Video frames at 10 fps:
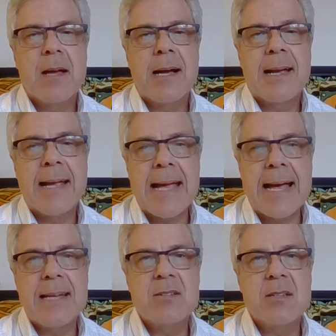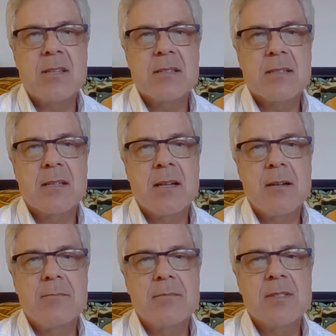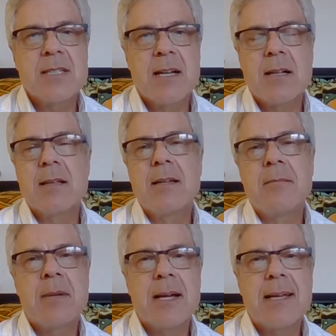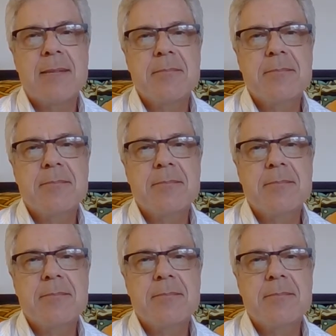I add to this cell in my